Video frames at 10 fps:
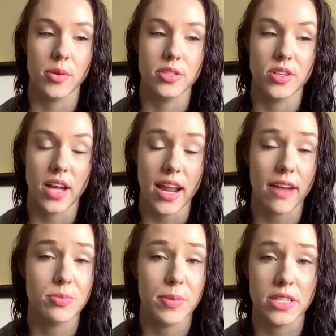ones you kind of
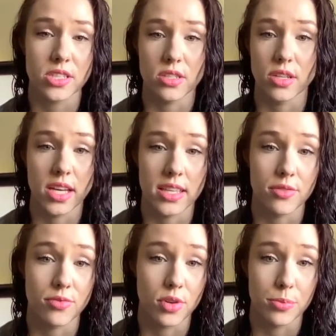have to pick just looking at the
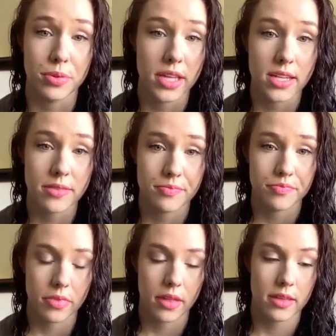floor plan
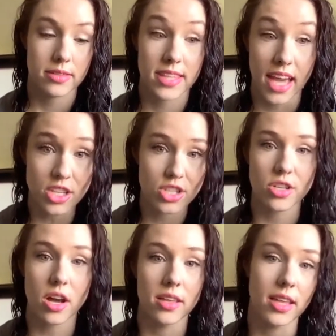
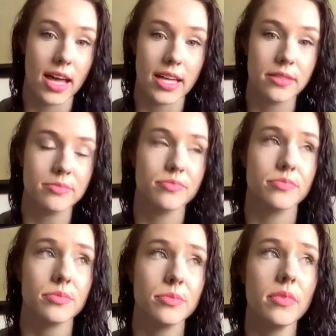sketch online.
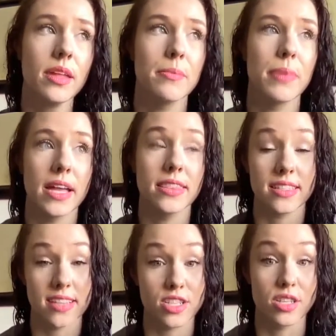But
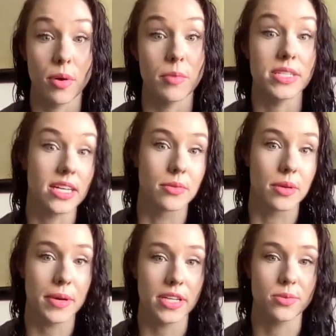that's actually what we did. We
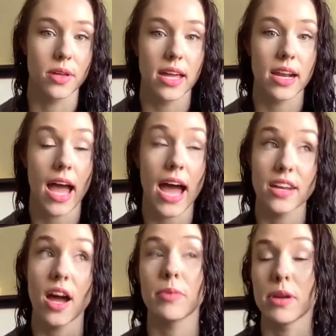picked one that had
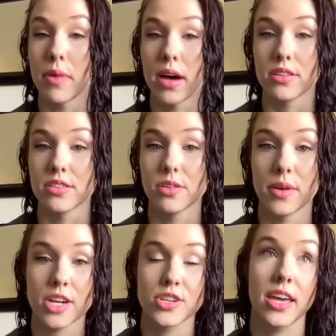not been a model. So we
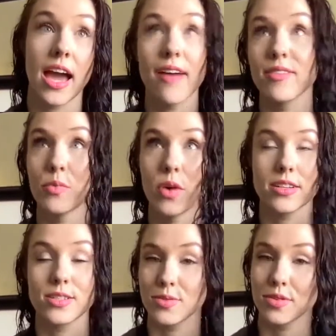actually haven't
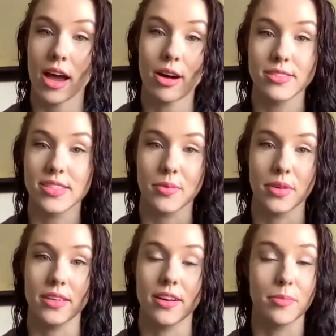walked through the house that
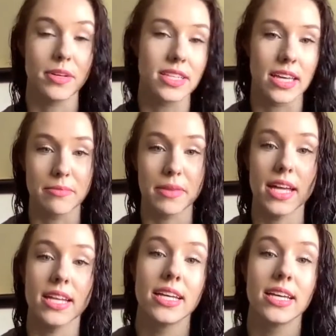we are building,
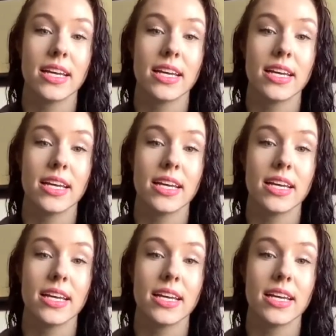but